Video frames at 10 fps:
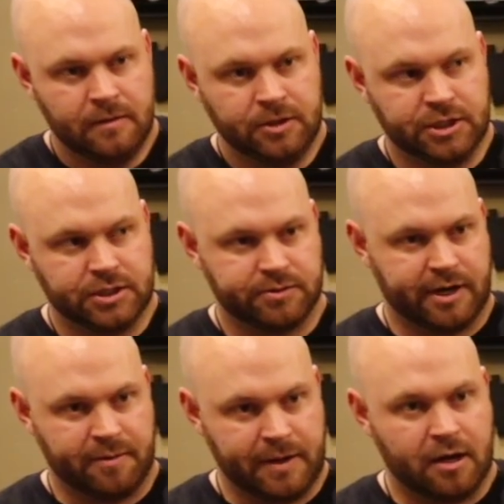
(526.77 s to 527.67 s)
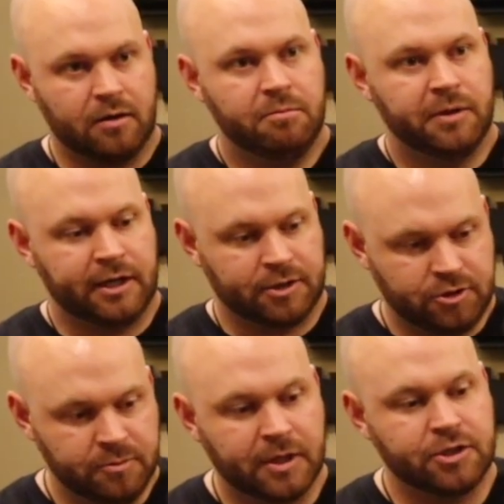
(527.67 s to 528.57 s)
just the right amount, but not
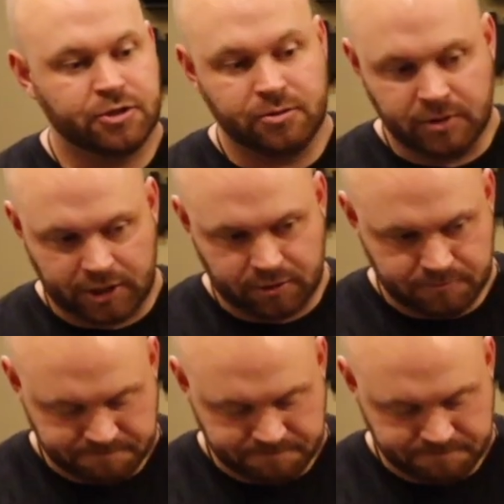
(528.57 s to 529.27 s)
too much or too little.